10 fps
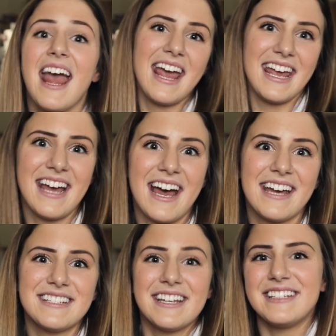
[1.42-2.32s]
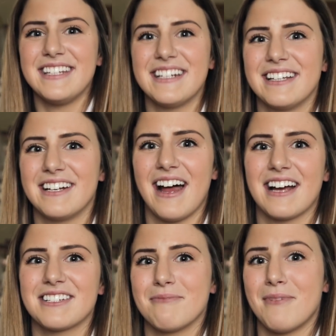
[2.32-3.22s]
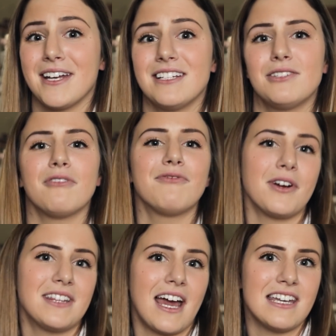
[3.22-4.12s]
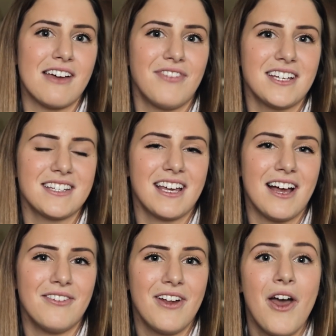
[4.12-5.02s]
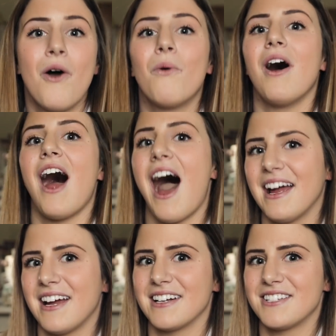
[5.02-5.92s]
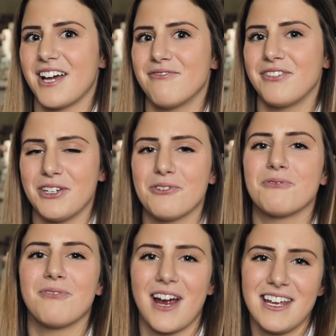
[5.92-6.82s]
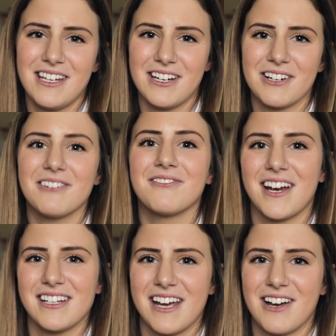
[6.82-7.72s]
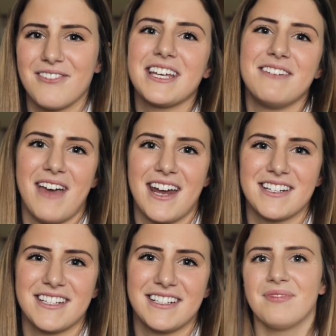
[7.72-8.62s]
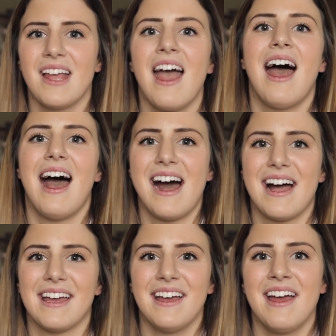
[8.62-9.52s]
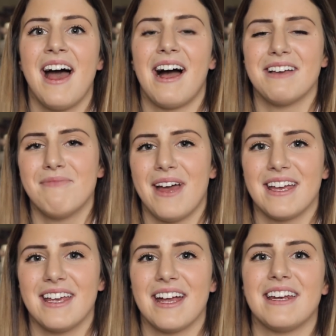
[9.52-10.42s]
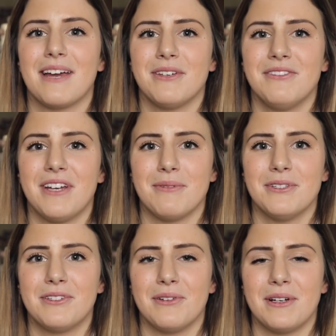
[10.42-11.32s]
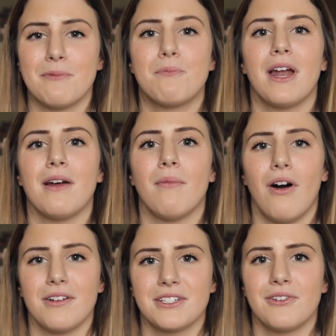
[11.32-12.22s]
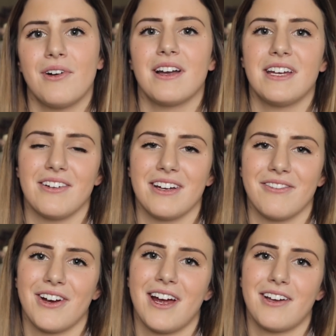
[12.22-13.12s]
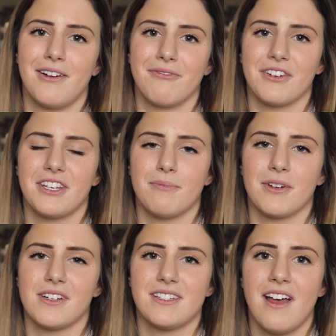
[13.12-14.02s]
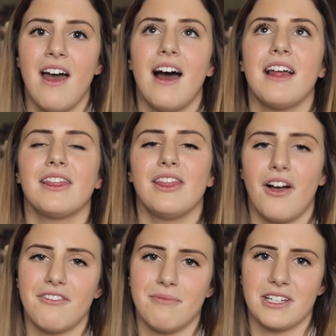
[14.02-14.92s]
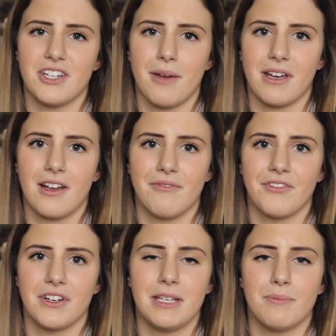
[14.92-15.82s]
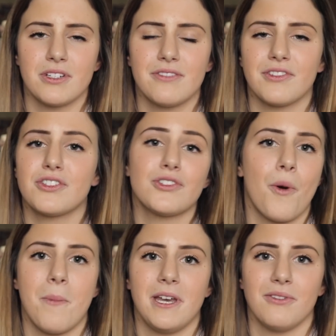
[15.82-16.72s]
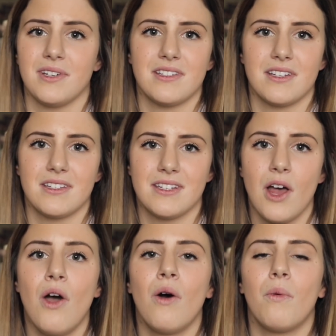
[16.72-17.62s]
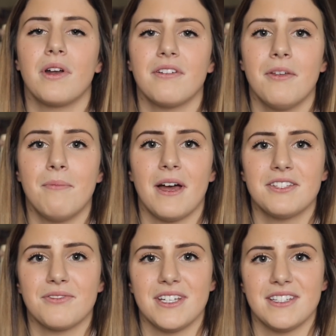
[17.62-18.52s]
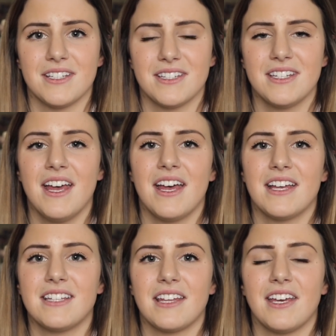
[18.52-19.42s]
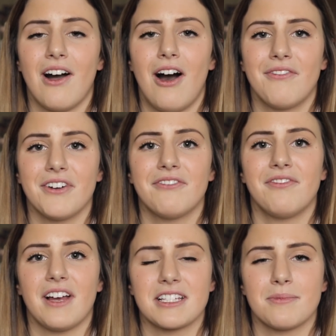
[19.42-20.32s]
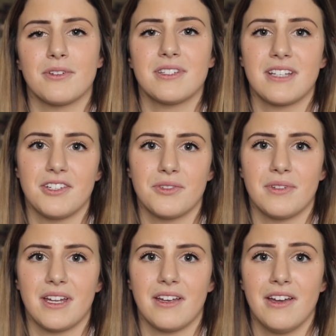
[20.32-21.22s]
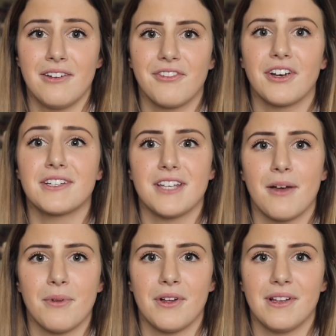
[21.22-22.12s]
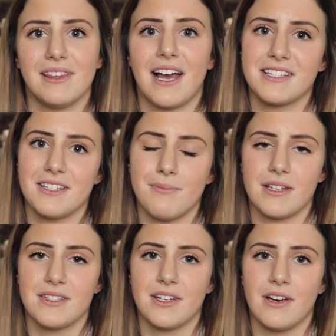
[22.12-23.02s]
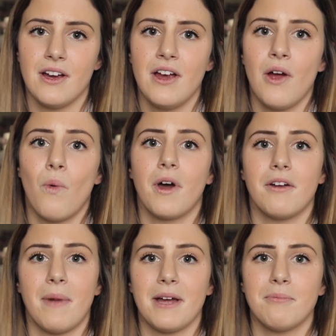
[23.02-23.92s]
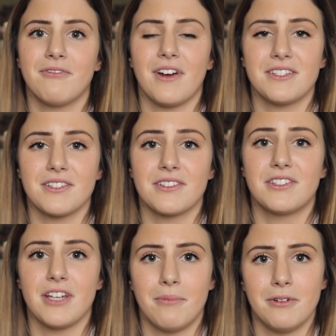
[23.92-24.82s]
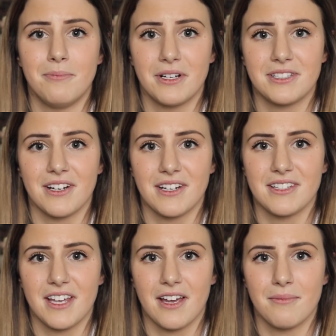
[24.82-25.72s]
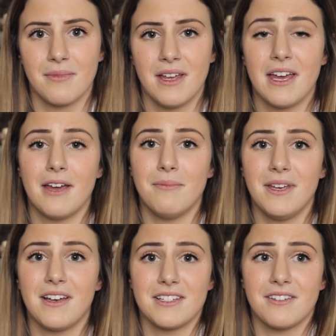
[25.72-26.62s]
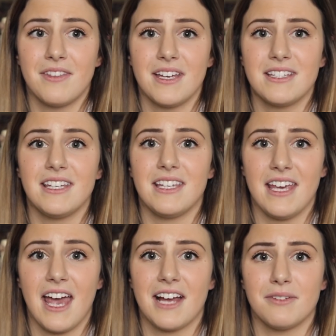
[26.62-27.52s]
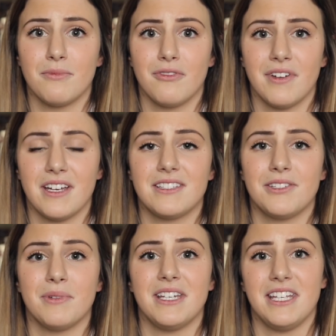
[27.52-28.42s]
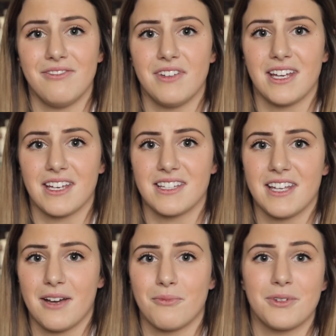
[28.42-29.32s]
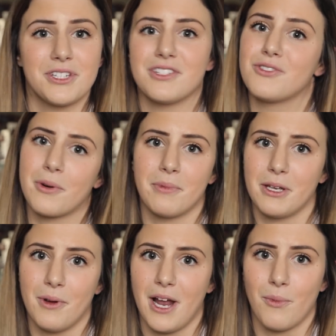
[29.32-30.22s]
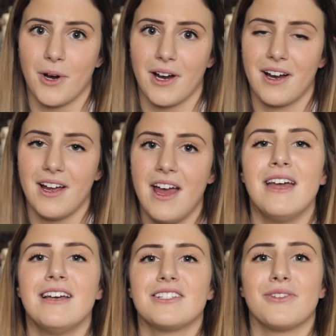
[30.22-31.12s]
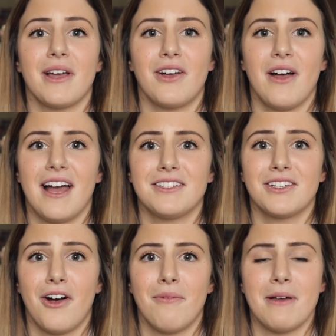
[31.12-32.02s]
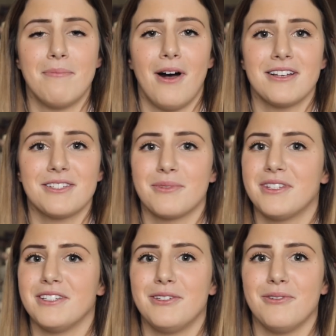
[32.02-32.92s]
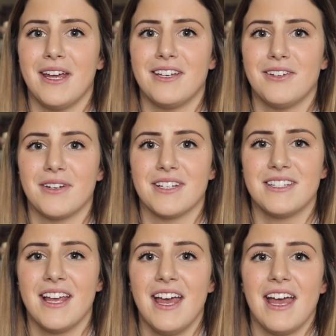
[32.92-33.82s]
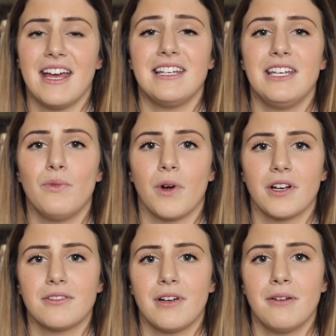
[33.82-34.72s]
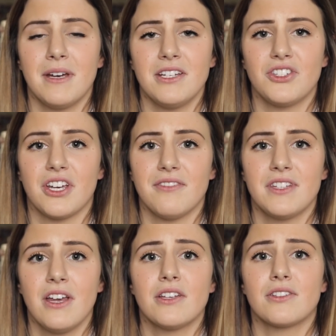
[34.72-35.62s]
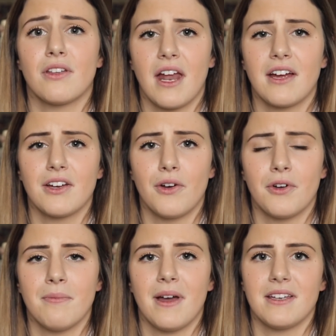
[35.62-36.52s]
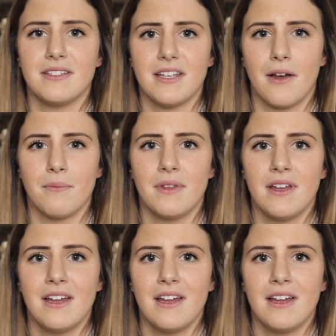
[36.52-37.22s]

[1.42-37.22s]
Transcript: Hey guys, need a little extra money to afford that Netflix account? Well, I got a job for you right here, right now in Madison. Hi, I'm Meg and I'm a UW student, but I'm also a caregiver at Comfort Keepers. I love my job at Comfort Keepers for so many reasons. One of the best reasons is that they offer flexible scheduling. For example, last semester, one of my professors double booked our exam, and because of this, he had to move it to an evening exam, which is normally when I work. So I had to call my boss with a two day notice, and he worked around my shifts so that I could go to my exam.